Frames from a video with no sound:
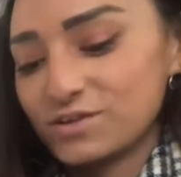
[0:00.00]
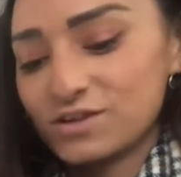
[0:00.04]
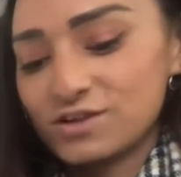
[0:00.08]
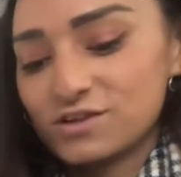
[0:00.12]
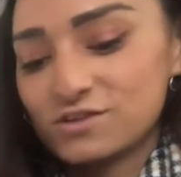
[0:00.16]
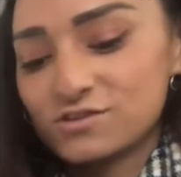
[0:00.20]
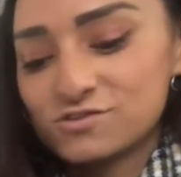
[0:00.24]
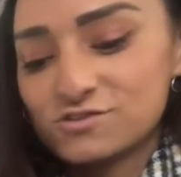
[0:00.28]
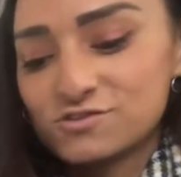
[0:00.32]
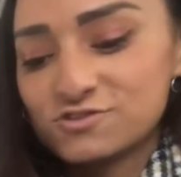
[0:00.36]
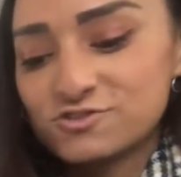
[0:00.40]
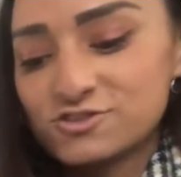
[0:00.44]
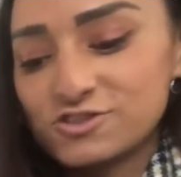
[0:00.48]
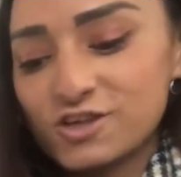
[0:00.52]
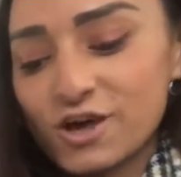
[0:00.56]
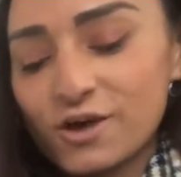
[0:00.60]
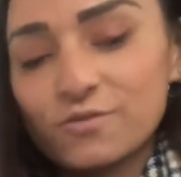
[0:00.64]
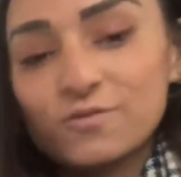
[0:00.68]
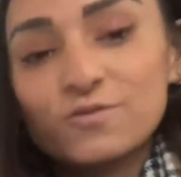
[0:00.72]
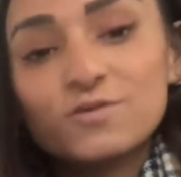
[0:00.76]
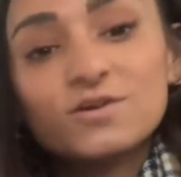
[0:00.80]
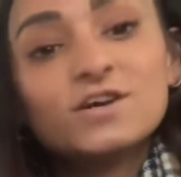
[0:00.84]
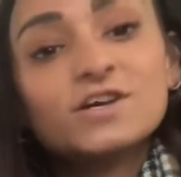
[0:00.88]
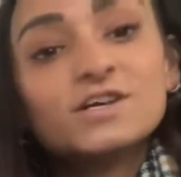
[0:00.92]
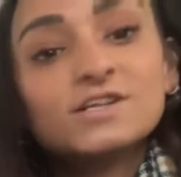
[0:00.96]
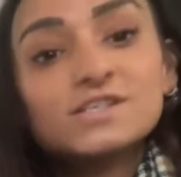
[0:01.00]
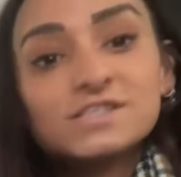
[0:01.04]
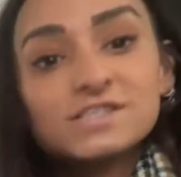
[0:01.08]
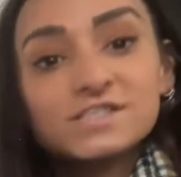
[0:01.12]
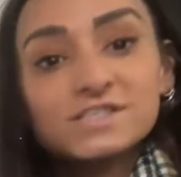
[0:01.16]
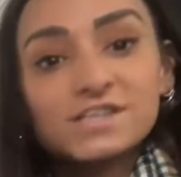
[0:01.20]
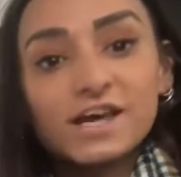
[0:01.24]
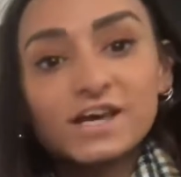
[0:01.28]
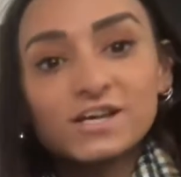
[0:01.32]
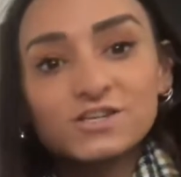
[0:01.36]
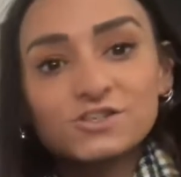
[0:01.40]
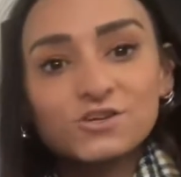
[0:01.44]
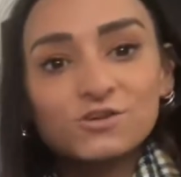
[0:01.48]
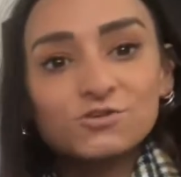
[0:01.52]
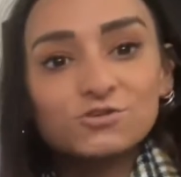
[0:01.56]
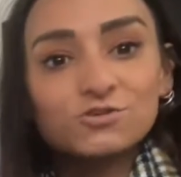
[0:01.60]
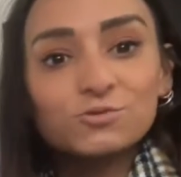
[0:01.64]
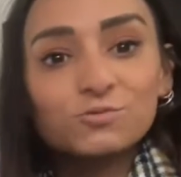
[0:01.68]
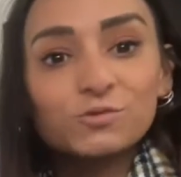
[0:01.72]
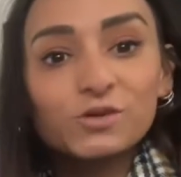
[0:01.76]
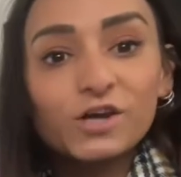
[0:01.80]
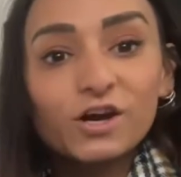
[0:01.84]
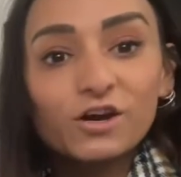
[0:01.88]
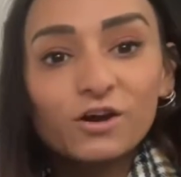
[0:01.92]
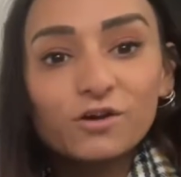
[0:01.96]
So, today, children,
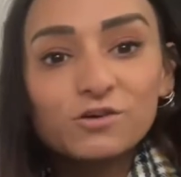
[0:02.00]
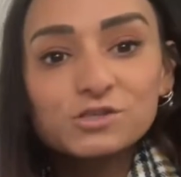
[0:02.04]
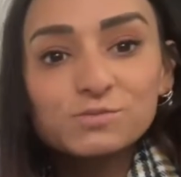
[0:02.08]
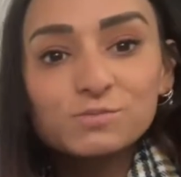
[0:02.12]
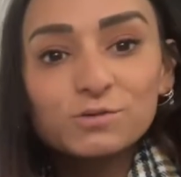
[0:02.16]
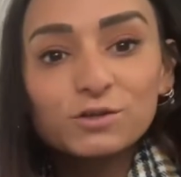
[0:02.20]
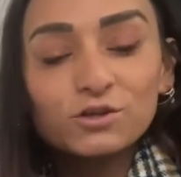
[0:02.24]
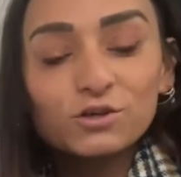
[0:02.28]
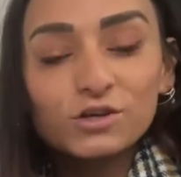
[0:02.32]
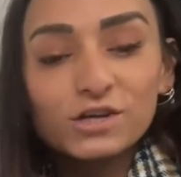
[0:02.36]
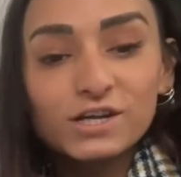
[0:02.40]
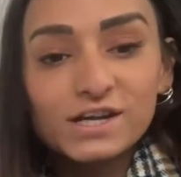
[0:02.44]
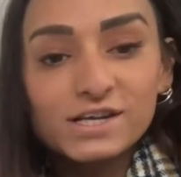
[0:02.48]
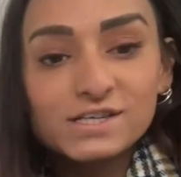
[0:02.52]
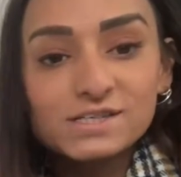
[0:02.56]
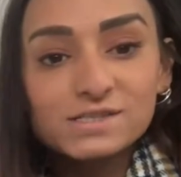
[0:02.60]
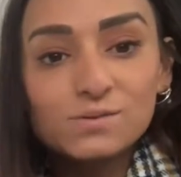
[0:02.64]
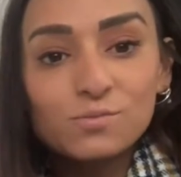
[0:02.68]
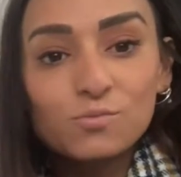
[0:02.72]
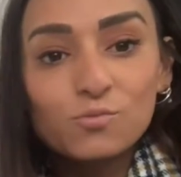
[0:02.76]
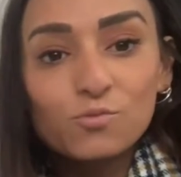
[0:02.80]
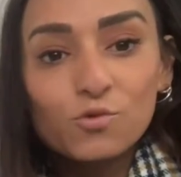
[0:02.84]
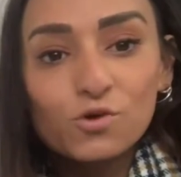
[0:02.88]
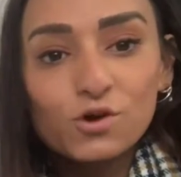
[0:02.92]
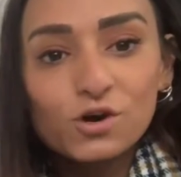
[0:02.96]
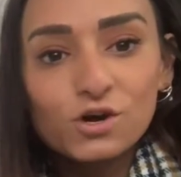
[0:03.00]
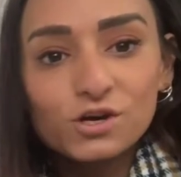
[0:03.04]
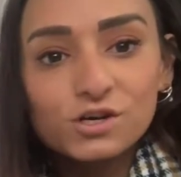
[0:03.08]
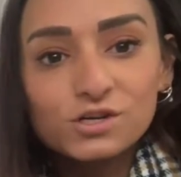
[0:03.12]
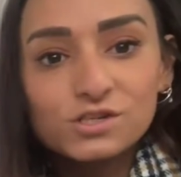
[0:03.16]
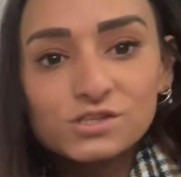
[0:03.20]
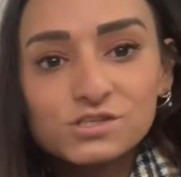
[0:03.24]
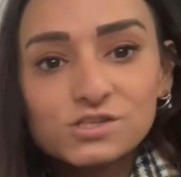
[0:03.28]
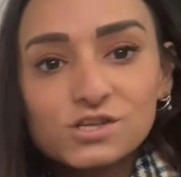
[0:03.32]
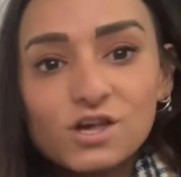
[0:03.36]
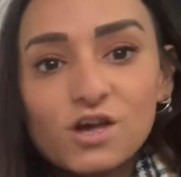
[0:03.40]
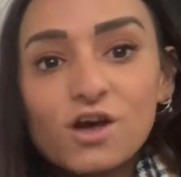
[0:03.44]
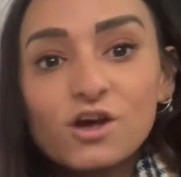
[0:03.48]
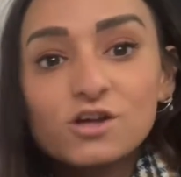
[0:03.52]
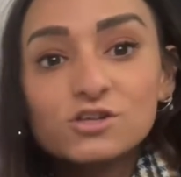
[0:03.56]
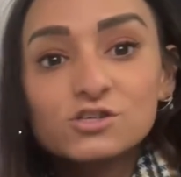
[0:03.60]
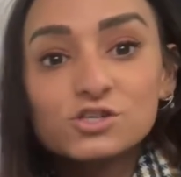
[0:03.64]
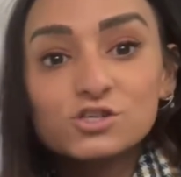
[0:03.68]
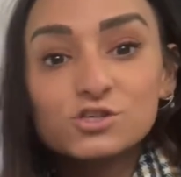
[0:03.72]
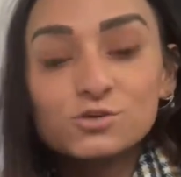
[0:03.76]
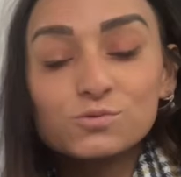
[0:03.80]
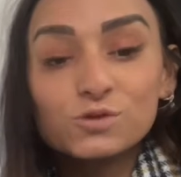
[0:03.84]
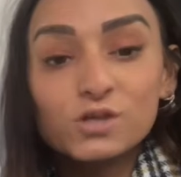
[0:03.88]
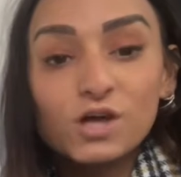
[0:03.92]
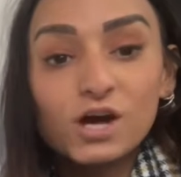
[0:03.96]
we are going to be looking at some words to
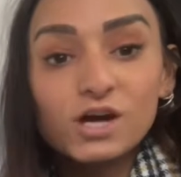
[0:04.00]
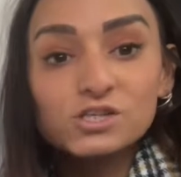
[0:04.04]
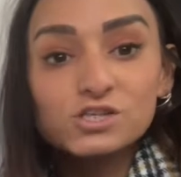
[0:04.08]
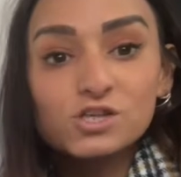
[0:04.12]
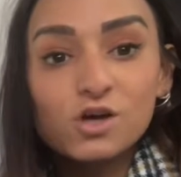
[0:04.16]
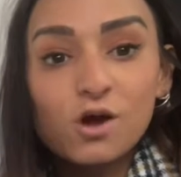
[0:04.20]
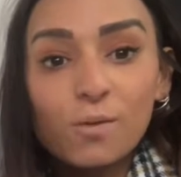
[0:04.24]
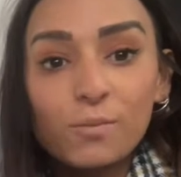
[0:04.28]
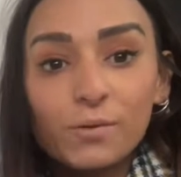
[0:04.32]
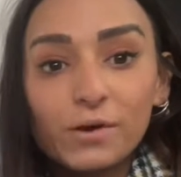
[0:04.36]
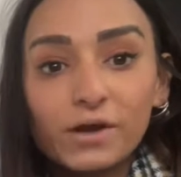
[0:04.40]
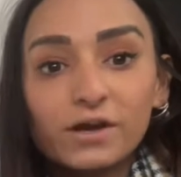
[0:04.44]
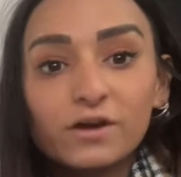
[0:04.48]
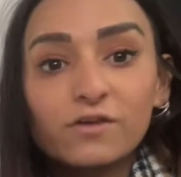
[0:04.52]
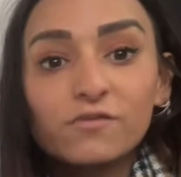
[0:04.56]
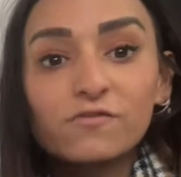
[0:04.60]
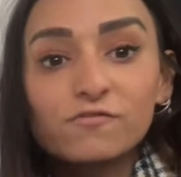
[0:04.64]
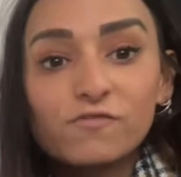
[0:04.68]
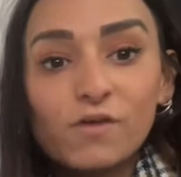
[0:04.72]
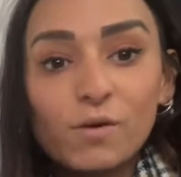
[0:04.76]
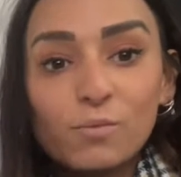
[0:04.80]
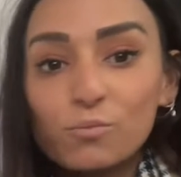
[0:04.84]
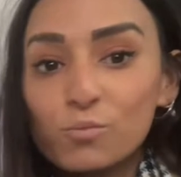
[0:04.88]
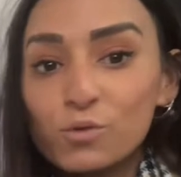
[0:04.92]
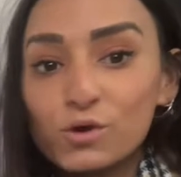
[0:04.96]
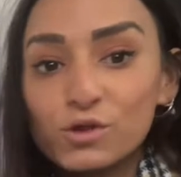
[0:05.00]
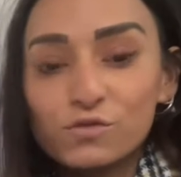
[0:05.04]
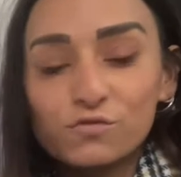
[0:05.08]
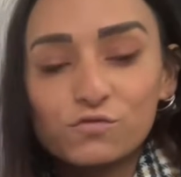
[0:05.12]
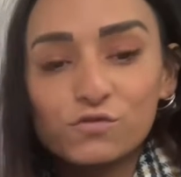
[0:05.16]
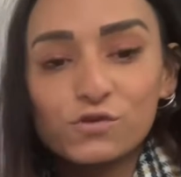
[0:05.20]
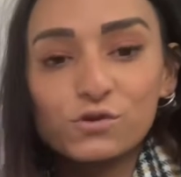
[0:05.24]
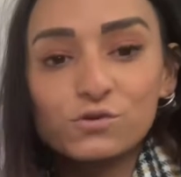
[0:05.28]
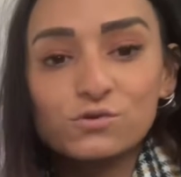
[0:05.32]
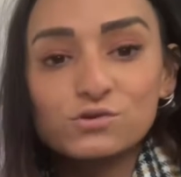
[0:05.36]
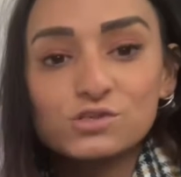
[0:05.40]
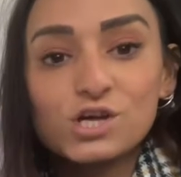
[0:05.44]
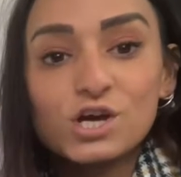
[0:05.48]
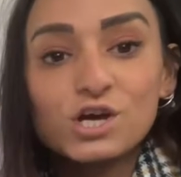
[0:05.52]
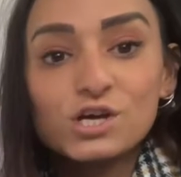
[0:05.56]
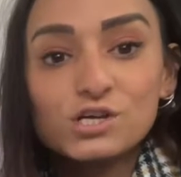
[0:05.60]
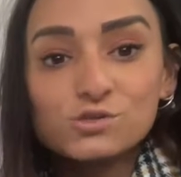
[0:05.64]
do with our topic, fun with food.